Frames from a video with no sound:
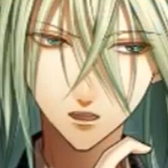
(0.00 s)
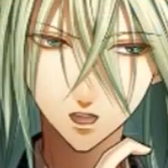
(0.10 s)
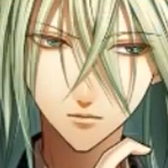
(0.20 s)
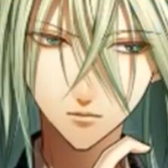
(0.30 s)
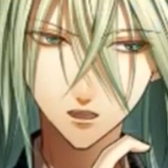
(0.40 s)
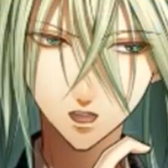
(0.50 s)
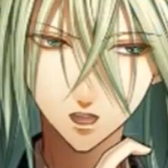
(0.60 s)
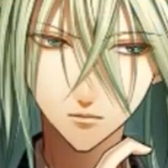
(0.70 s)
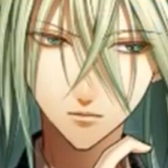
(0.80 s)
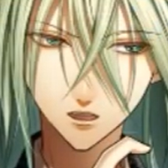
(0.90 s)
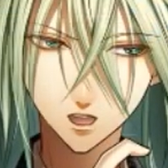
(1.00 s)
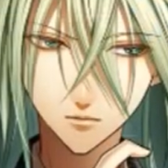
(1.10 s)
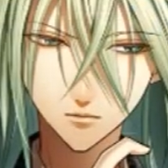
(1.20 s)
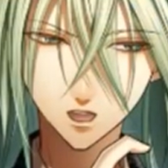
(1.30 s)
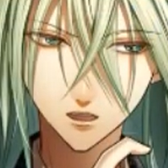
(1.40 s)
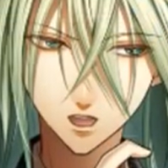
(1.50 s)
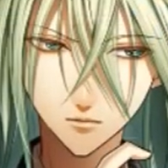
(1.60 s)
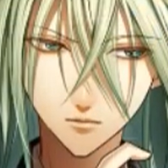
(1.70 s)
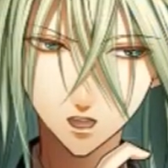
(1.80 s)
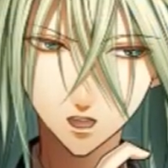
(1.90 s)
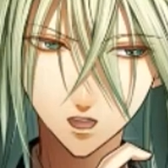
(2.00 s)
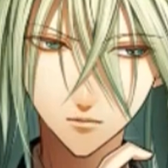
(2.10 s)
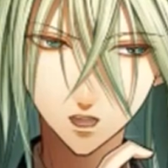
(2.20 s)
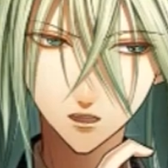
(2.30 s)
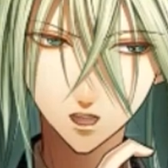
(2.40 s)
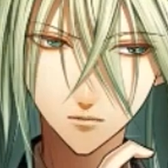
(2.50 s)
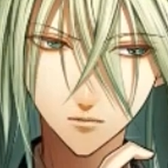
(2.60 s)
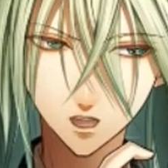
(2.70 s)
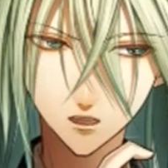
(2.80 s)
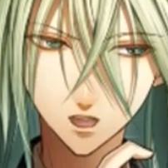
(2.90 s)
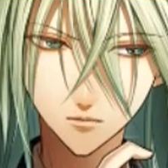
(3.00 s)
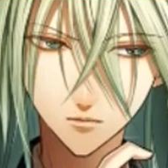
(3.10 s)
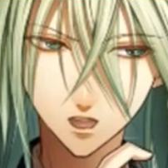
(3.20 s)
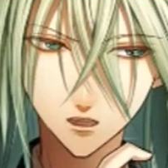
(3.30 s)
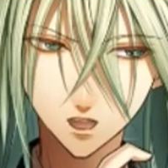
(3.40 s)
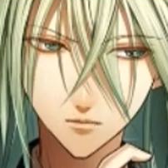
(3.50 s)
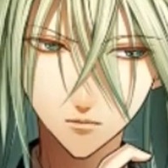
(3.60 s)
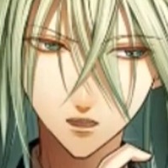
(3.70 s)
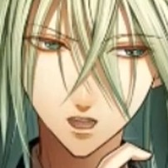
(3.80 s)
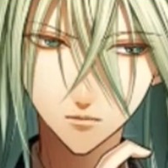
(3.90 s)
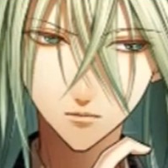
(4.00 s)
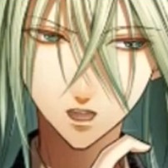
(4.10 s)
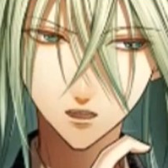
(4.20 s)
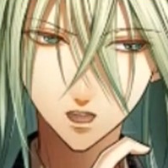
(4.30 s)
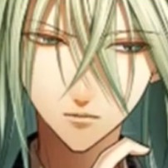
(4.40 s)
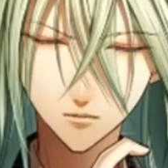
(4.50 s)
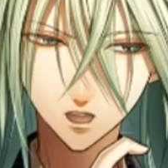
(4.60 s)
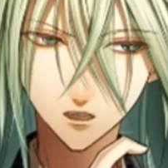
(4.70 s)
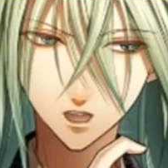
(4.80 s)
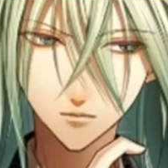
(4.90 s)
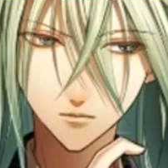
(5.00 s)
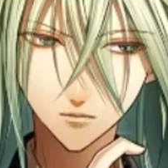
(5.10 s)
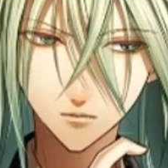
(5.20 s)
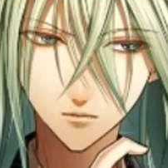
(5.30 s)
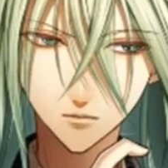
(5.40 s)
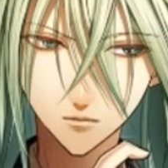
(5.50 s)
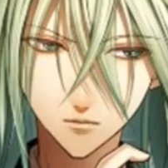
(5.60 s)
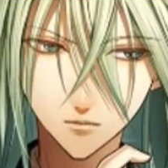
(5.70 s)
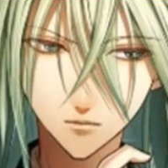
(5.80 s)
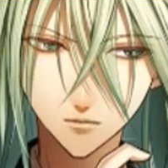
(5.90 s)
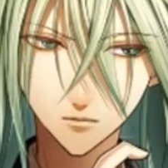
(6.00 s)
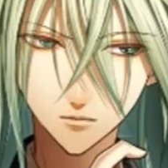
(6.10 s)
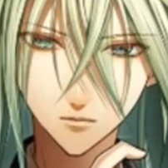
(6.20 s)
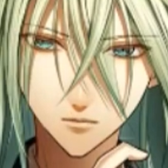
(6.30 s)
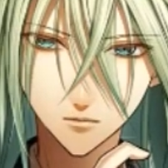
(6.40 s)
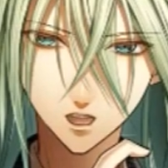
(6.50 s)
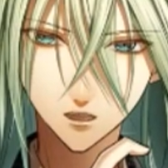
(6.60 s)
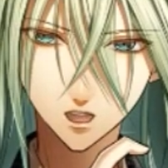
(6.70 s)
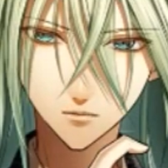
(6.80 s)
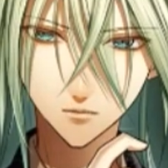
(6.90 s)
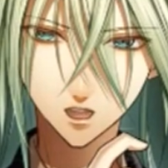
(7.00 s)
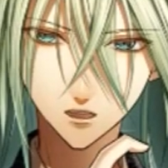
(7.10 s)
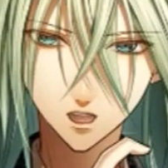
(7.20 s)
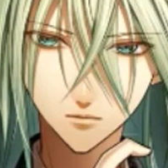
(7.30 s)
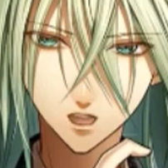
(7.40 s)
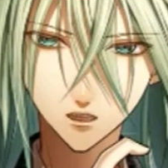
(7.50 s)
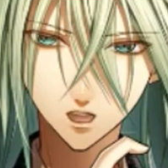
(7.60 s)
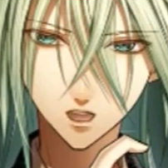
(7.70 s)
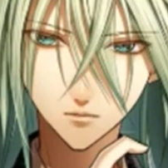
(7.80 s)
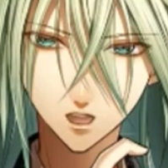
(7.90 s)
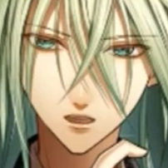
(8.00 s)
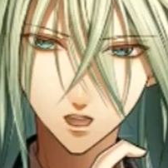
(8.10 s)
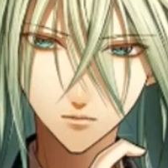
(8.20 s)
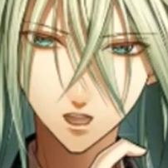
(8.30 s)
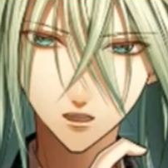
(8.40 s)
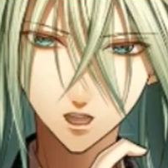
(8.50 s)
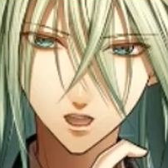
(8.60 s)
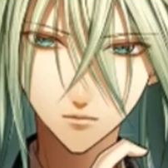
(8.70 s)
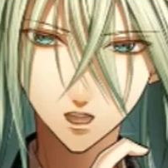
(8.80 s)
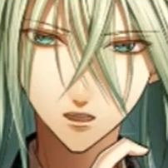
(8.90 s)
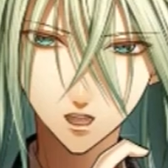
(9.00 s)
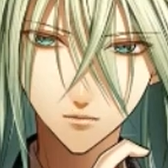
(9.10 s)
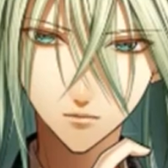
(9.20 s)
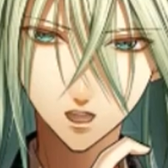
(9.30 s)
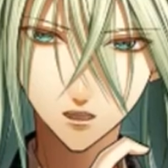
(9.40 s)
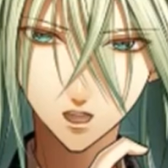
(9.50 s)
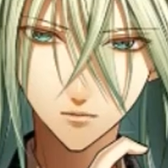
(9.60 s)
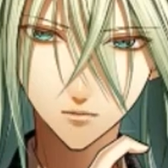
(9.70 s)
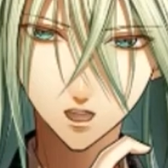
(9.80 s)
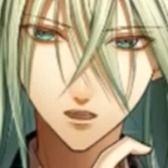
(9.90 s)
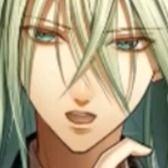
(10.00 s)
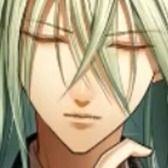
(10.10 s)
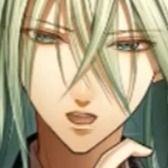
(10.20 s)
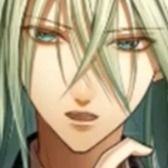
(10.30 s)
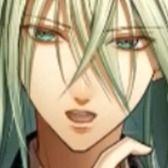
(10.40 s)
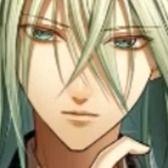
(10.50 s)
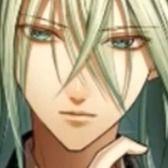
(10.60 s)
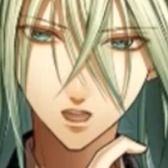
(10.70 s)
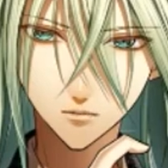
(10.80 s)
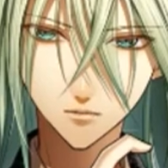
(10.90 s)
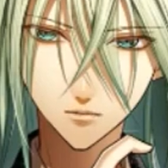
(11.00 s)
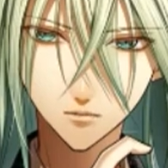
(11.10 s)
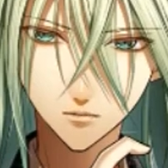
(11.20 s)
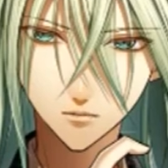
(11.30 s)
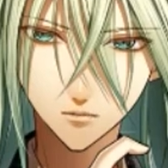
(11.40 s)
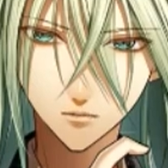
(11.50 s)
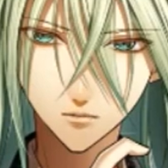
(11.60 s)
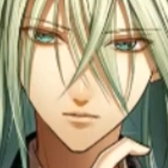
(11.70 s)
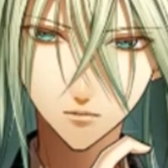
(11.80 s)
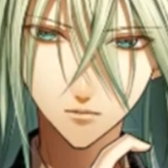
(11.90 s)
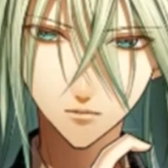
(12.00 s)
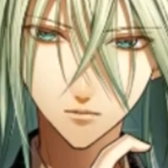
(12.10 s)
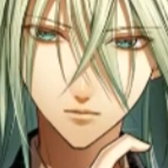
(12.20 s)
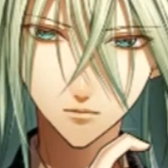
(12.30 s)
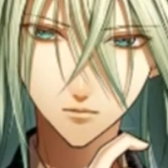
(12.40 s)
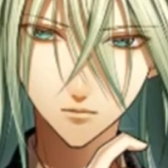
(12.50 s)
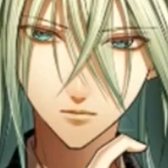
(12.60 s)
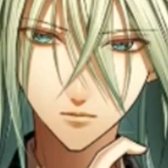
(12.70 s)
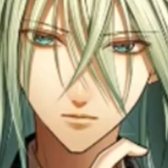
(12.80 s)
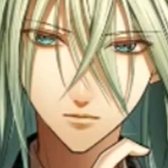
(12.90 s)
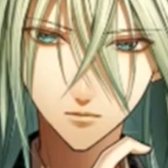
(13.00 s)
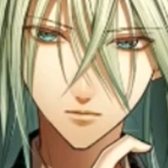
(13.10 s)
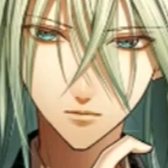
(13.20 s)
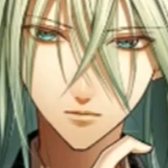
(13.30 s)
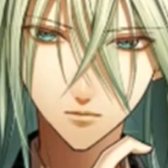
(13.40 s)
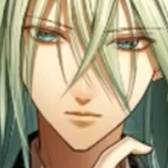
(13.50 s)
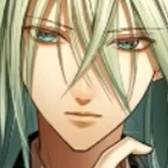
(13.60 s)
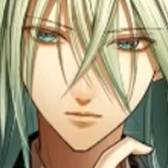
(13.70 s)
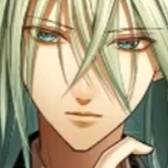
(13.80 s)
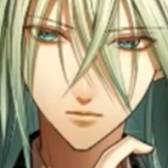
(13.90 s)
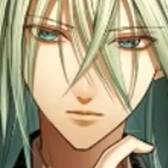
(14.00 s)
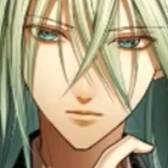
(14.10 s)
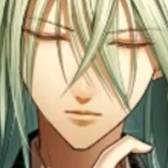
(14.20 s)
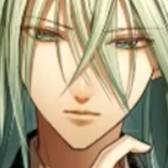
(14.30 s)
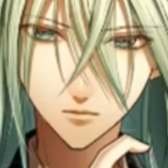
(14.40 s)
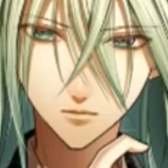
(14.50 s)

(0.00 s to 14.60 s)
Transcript: Everyone's scattered. I guess if we're all together, that'd be problematic, too. So I guess it's alright. Is there something you'd like to go do? I'll keep my distance and follow you. So he really, really wants to be with you, huh?